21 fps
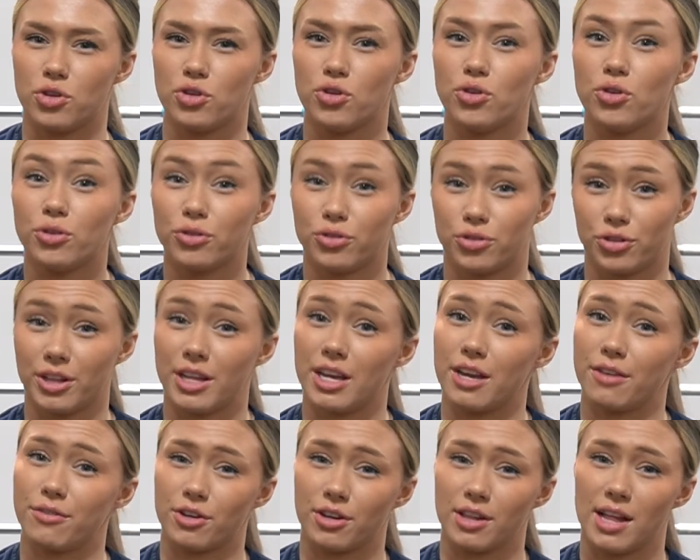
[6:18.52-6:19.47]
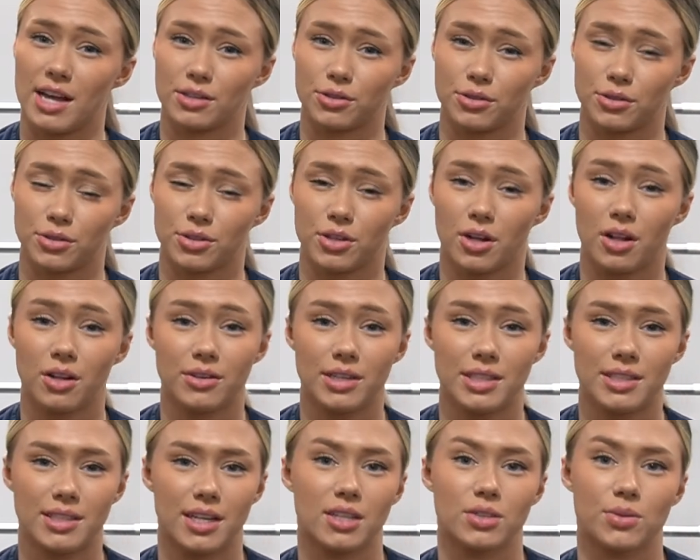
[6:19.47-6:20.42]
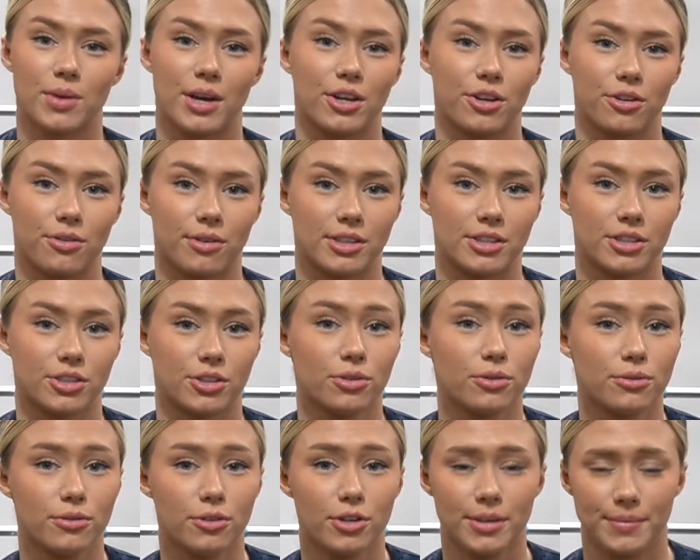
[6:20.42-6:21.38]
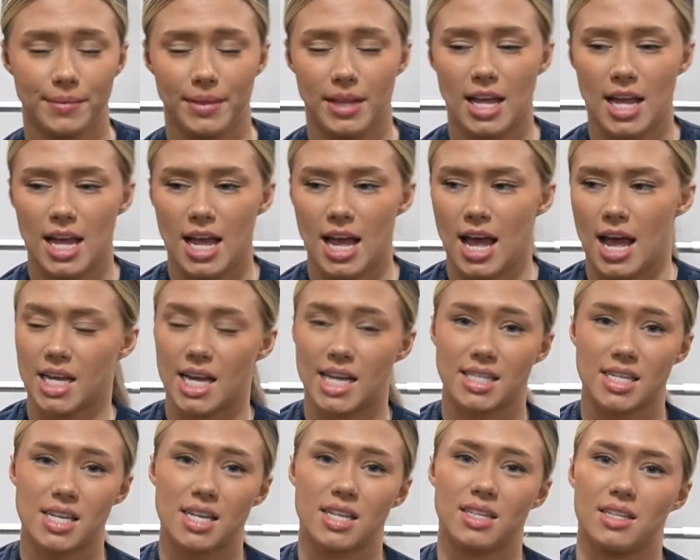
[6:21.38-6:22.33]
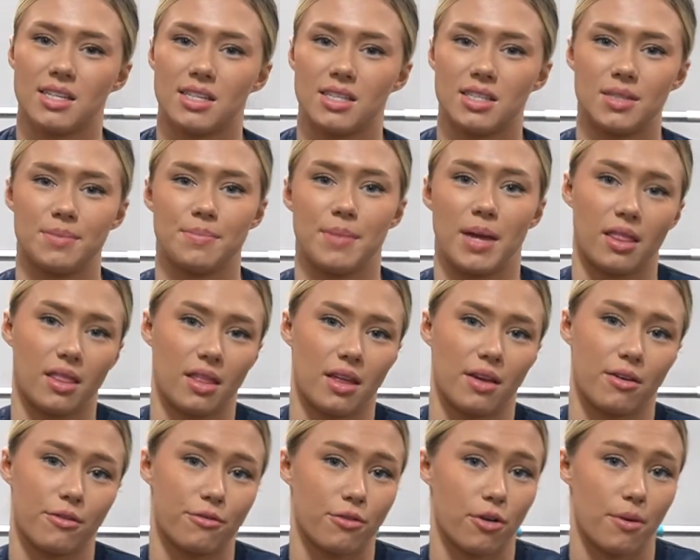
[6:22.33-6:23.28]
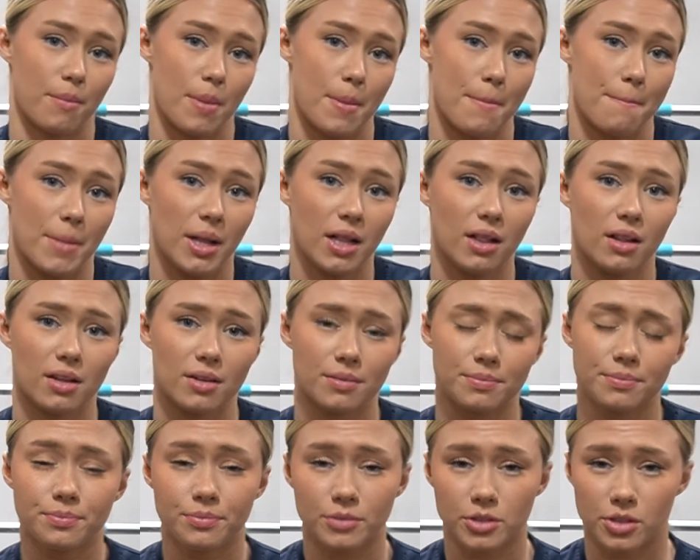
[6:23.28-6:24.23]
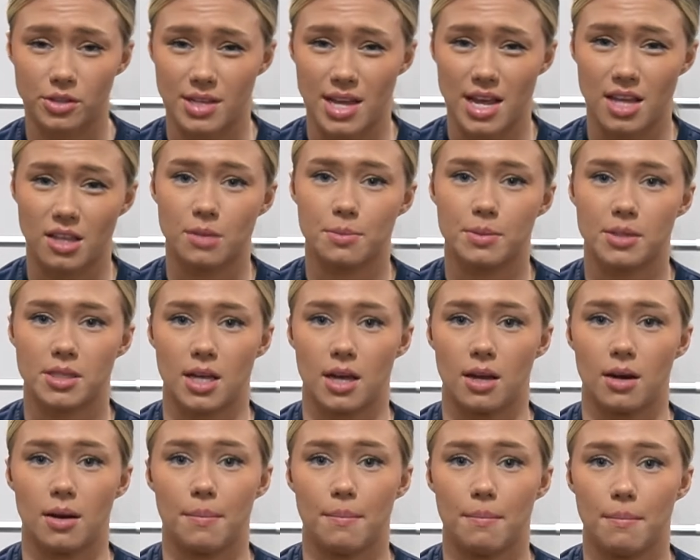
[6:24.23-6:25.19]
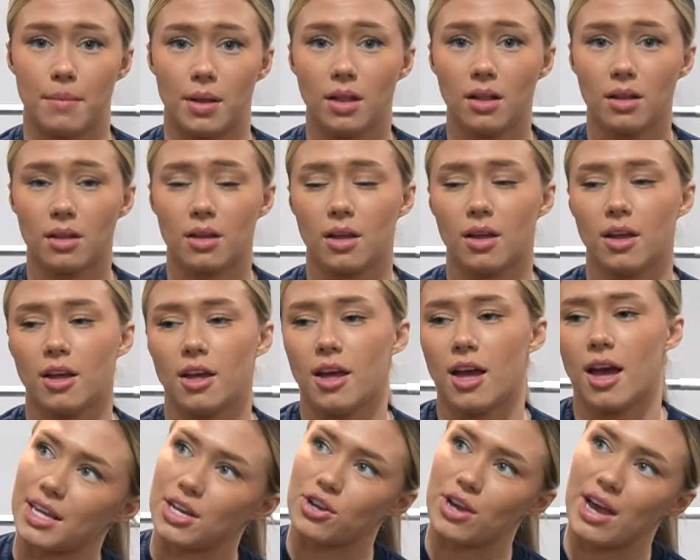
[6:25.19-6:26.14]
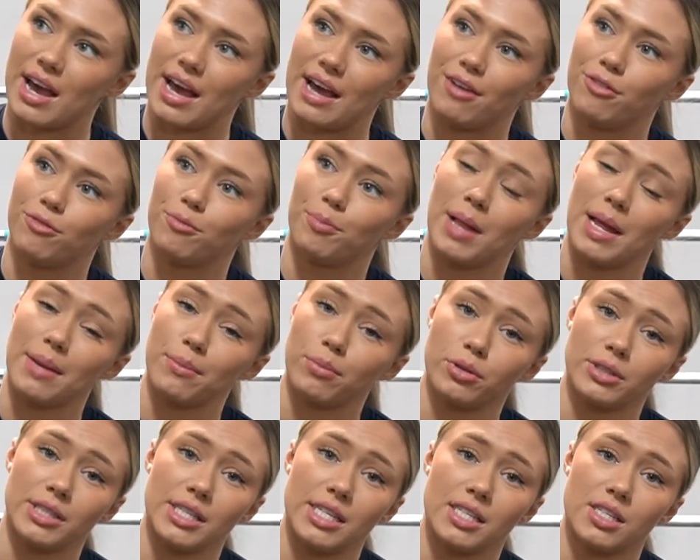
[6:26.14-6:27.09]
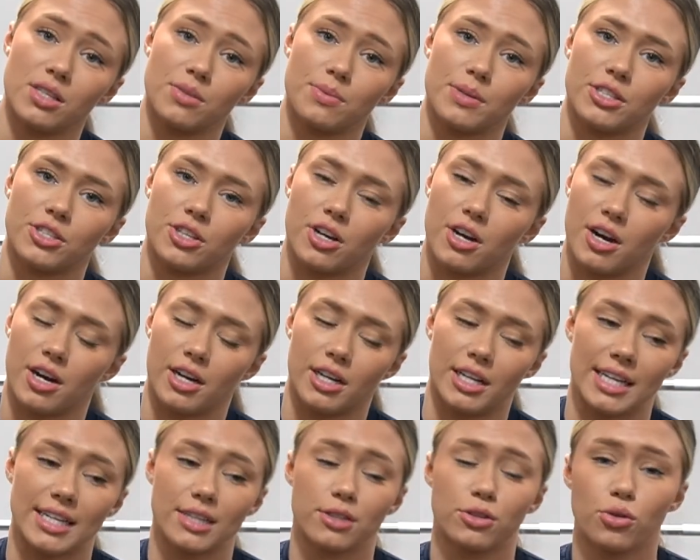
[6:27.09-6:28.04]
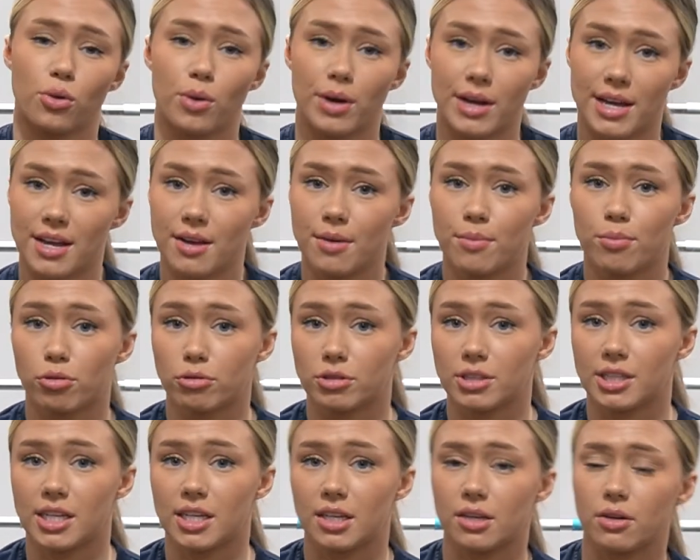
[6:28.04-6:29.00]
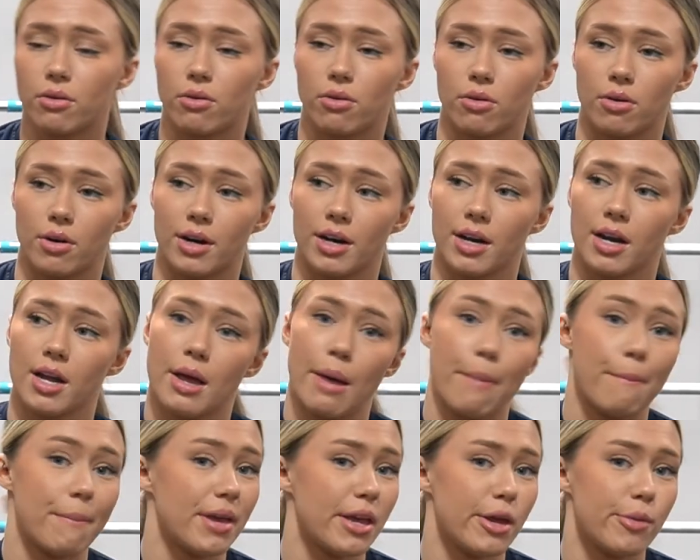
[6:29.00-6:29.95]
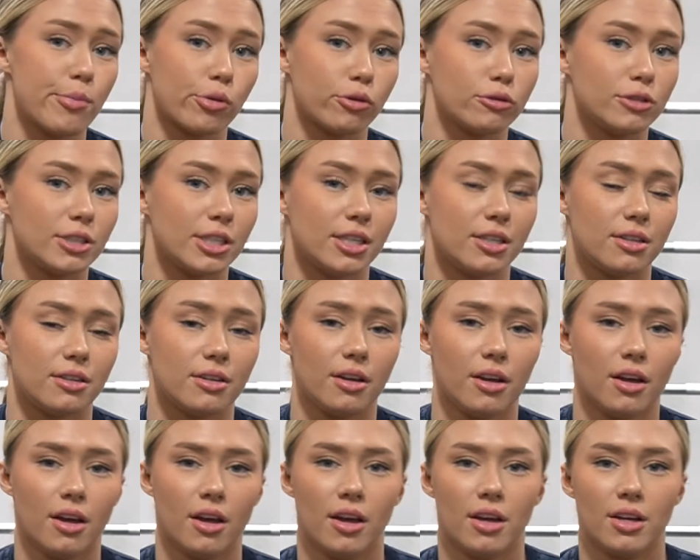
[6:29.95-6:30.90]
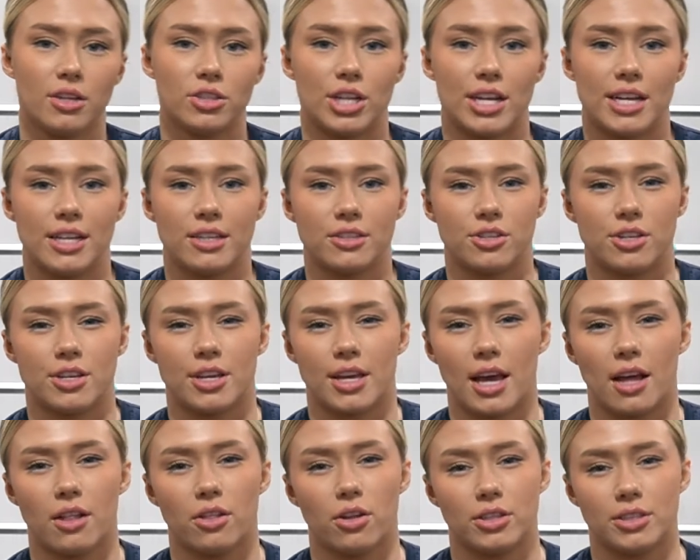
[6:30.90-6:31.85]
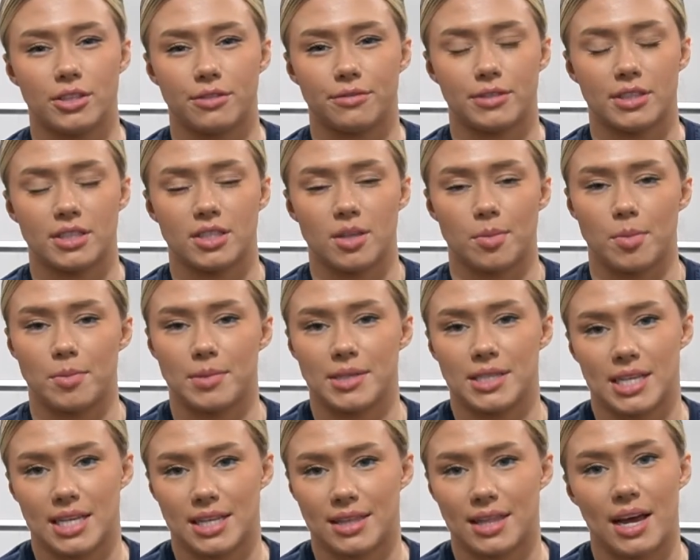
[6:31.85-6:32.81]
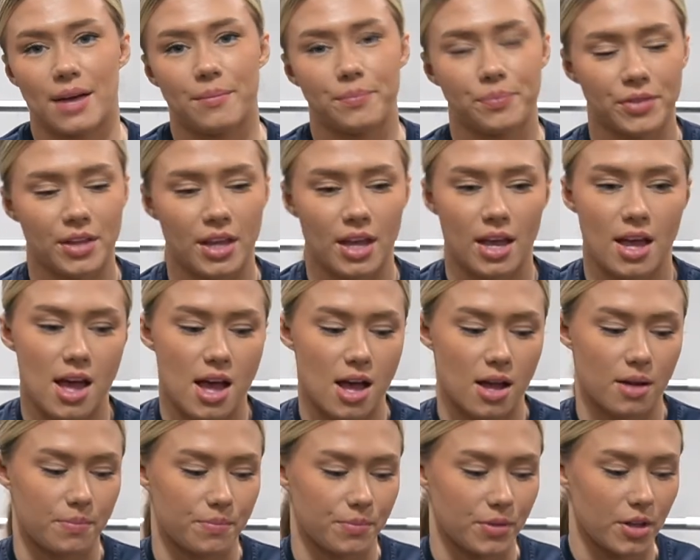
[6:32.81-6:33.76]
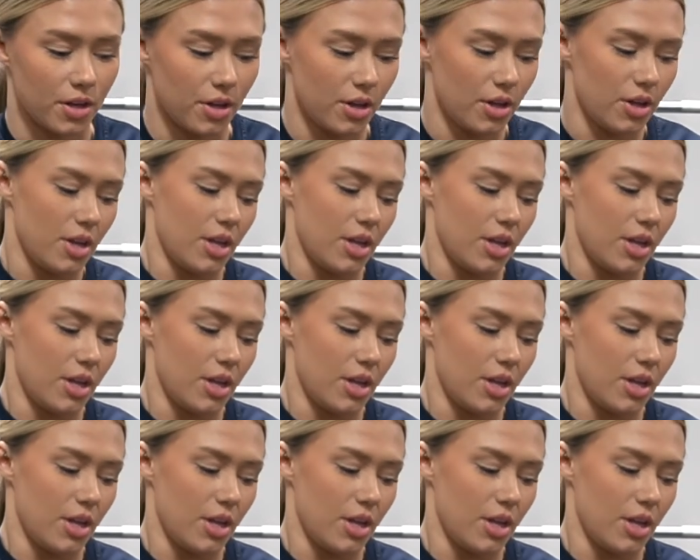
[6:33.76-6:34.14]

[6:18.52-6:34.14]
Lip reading: usually if you're lactose intolerant, that's quite a good one to go for. Casein is mainly from milk, so it's 80% milk. And then you have plant proteins, which are like soy protein or pea protein shakes. You can get a lot of different supplements like that. Now